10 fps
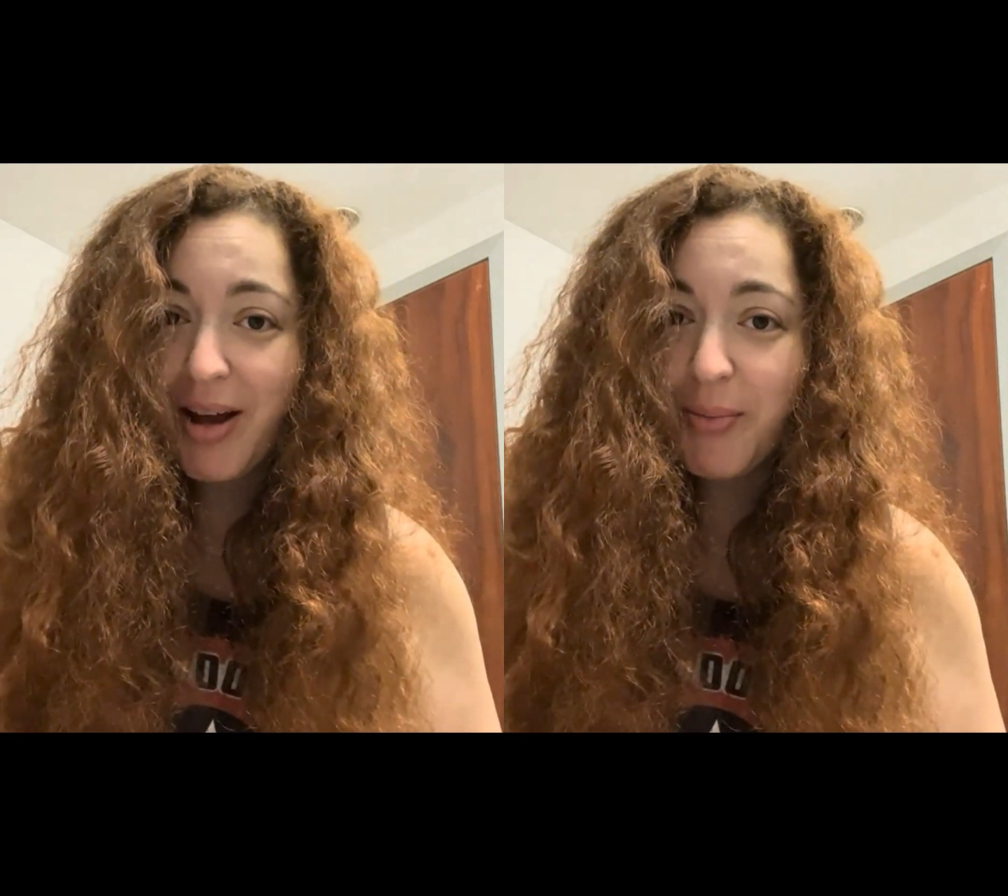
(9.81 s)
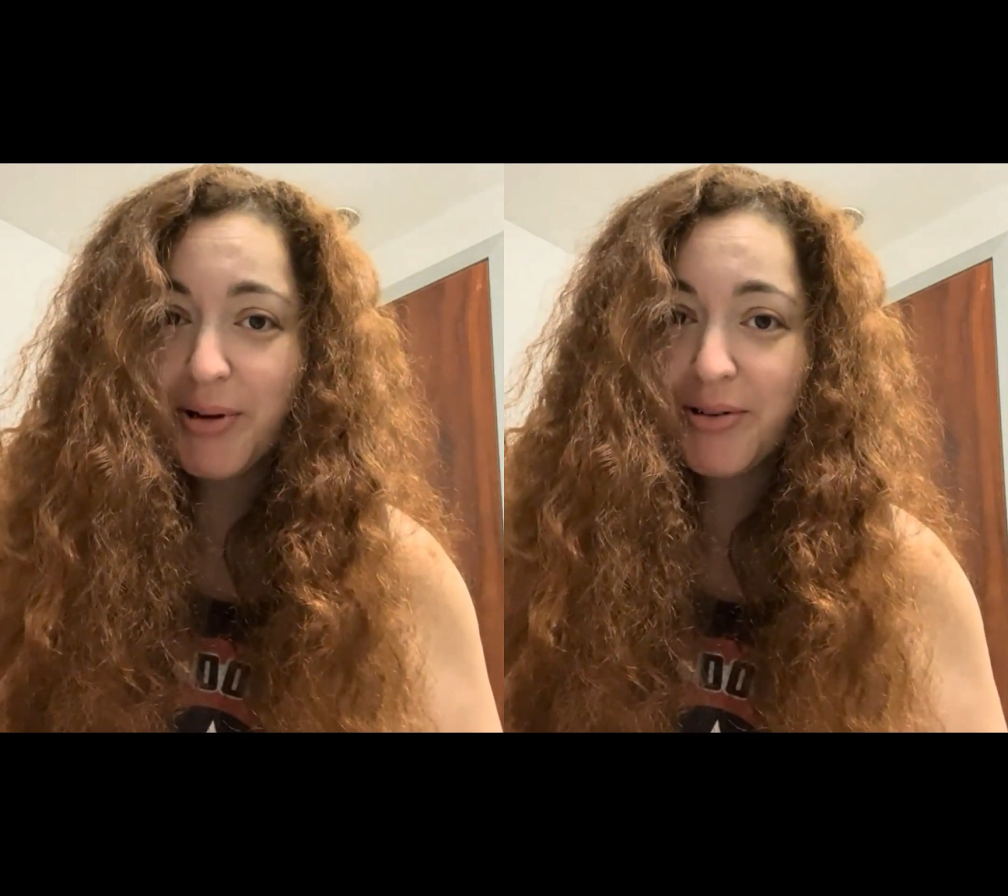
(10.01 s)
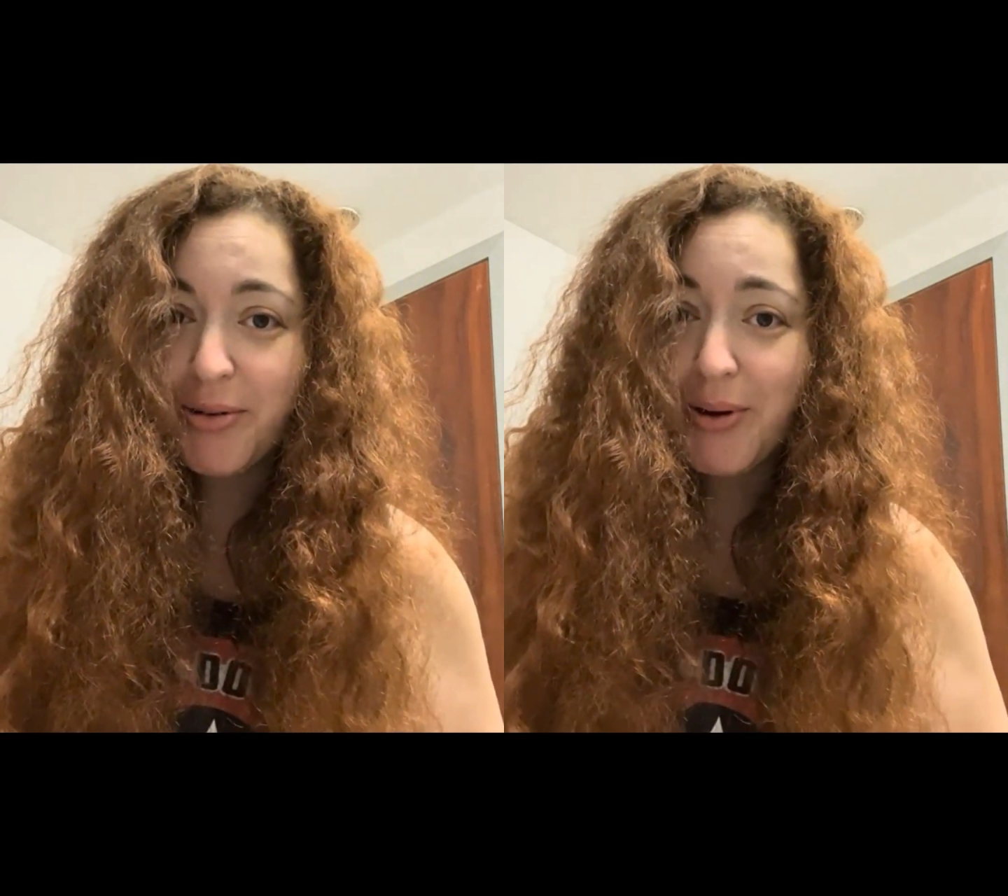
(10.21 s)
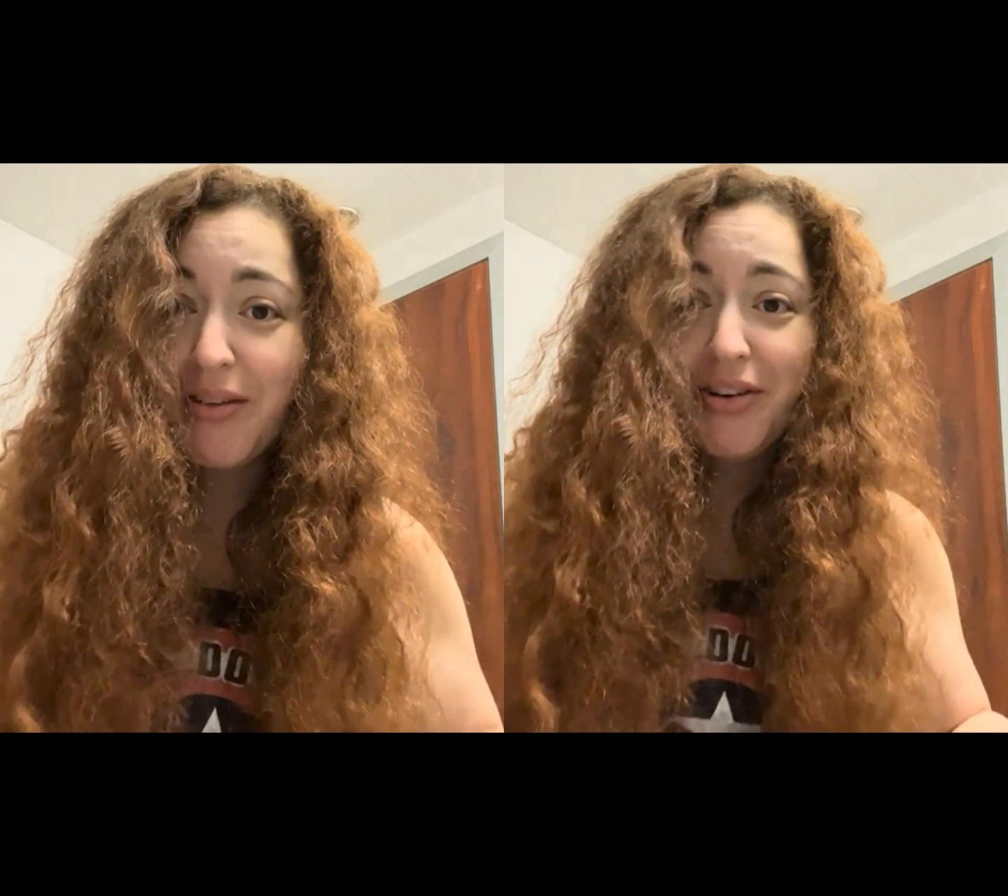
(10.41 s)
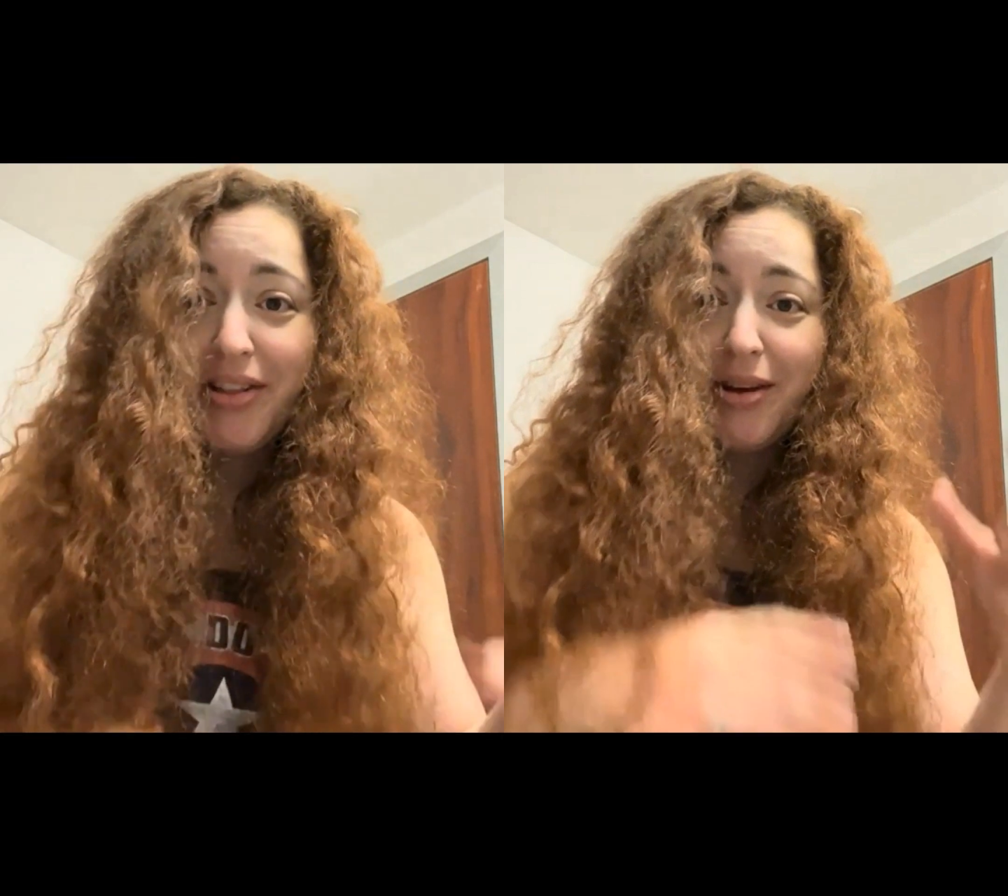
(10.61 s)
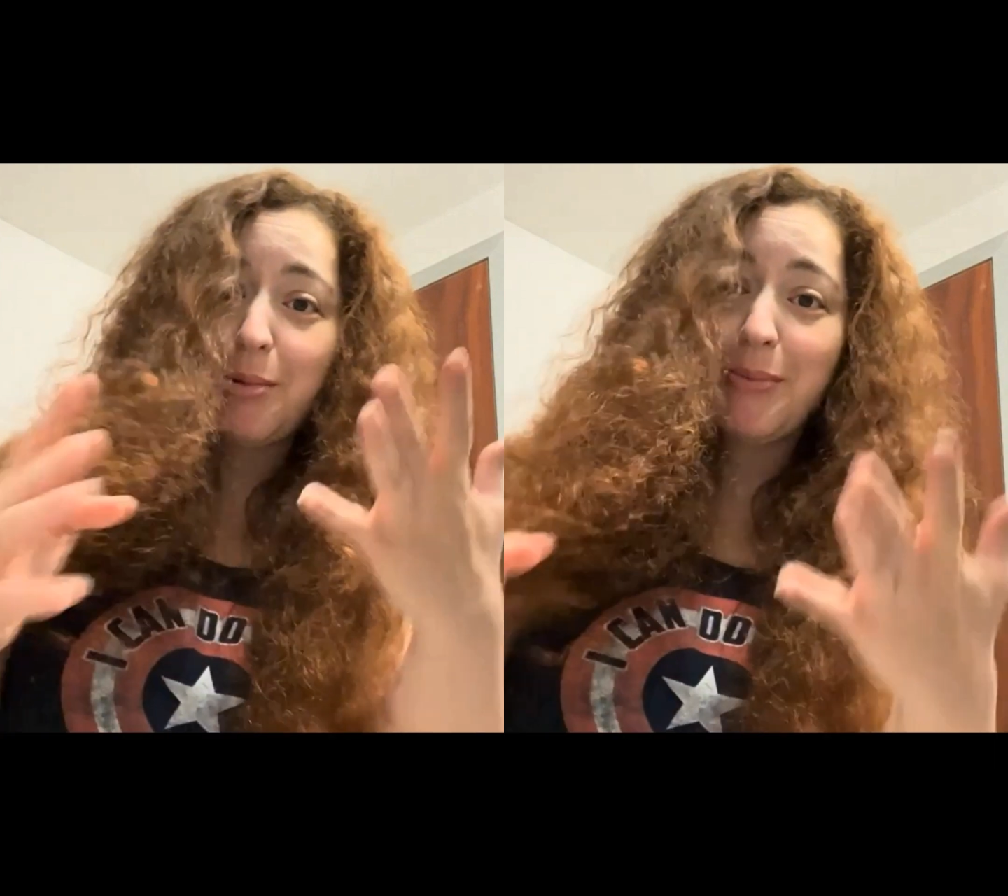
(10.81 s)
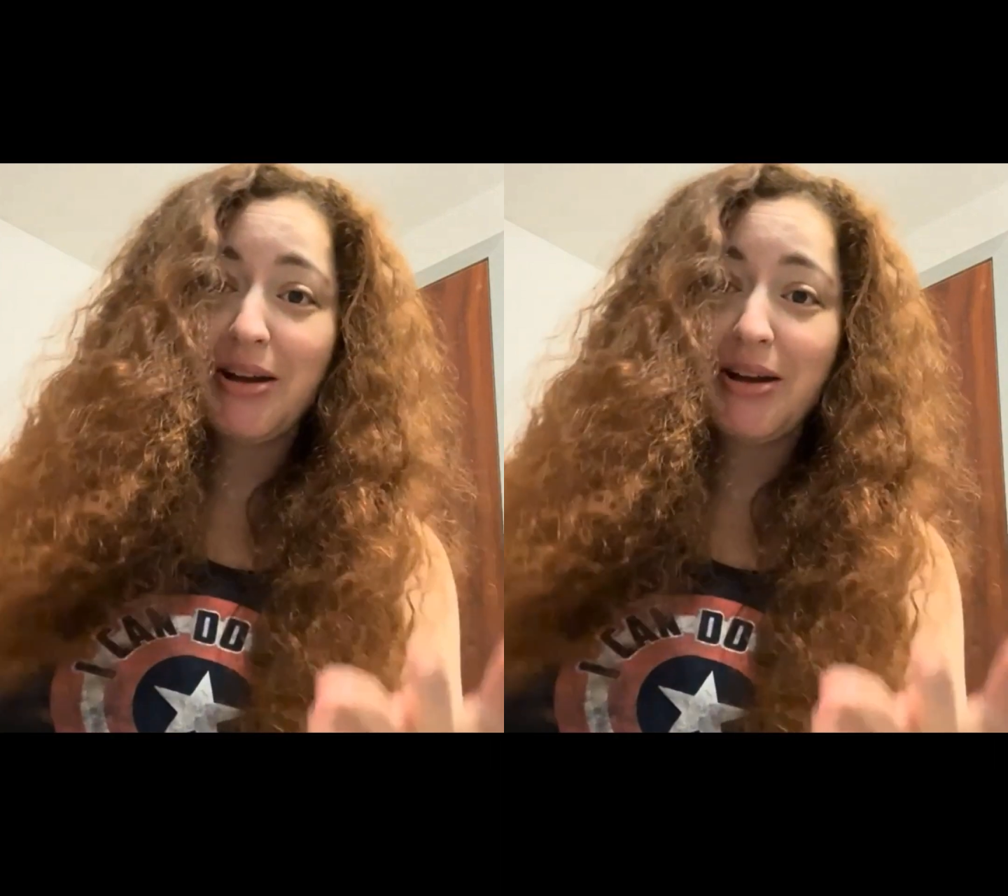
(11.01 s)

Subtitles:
to help her do everything I'm